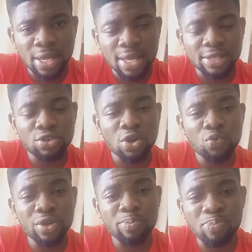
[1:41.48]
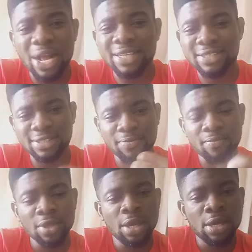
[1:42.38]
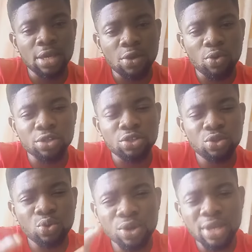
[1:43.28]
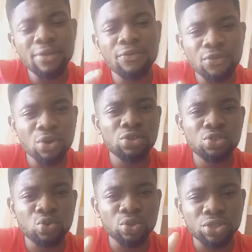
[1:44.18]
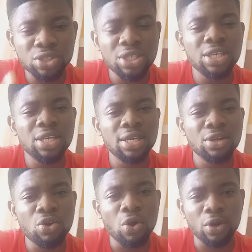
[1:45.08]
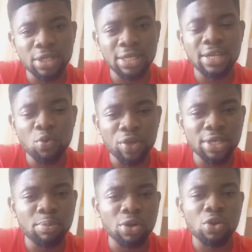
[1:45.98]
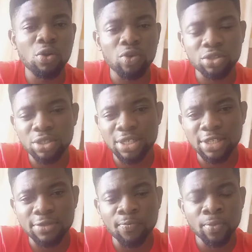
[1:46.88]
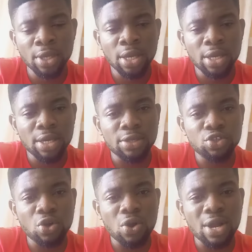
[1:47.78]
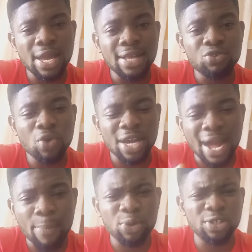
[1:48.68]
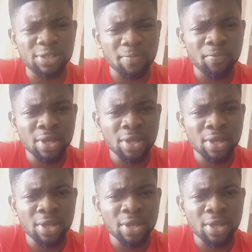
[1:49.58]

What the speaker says: A strong wind passed. He was looking forth to see God in the wind, but God was not in it. He saw earthquake happened.